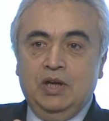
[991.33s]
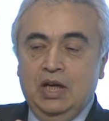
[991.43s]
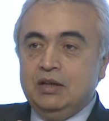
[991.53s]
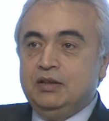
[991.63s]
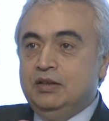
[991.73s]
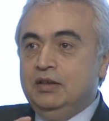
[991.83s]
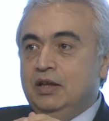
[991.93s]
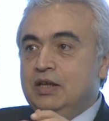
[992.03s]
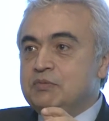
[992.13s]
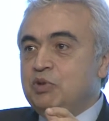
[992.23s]
And
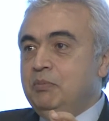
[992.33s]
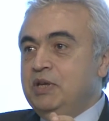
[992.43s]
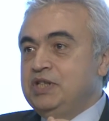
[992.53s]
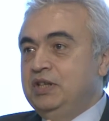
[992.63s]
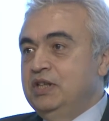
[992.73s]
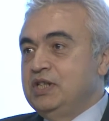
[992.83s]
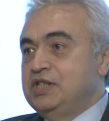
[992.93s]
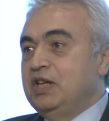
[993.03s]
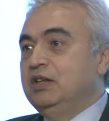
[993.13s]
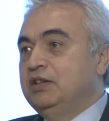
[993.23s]
as Mohammed said, there's a
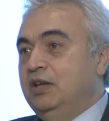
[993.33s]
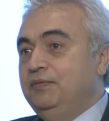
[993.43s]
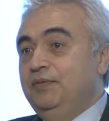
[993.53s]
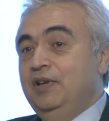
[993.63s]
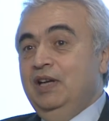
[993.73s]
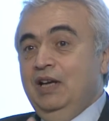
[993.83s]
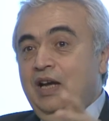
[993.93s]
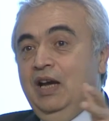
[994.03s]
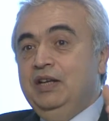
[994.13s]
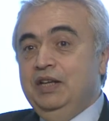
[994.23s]
second half.
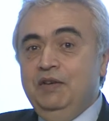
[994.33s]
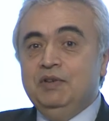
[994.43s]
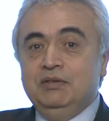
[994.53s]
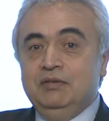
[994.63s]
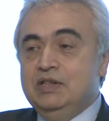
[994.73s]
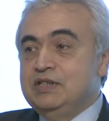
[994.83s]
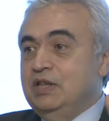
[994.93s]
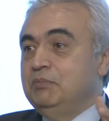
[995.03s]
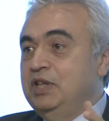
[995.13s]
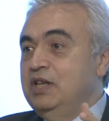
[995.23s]
And even in
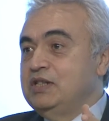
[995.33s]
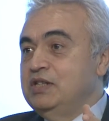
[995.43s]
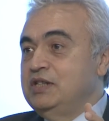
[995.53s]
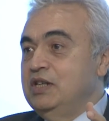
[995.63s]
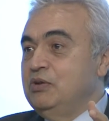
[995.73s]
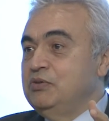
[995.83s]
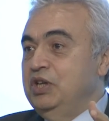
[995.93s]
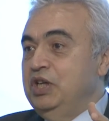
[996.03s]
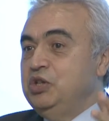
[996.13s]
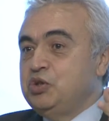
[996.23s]
some cases, there's also
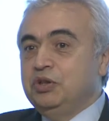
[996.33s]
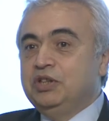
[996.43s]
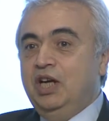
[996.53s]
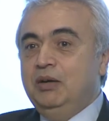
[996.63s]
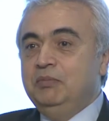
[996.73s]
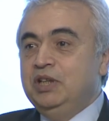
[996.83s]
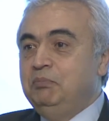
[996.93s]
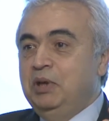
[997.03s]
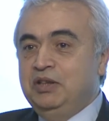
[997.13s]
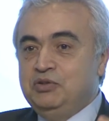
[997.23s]
injury time that
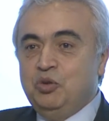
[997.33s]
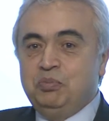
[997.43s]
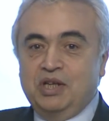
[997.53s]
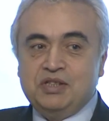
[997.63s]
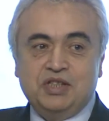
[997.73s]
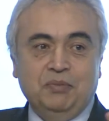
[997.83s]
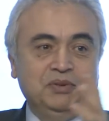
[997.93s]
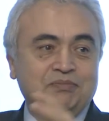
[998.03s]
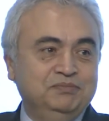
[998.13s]
many surprises happen.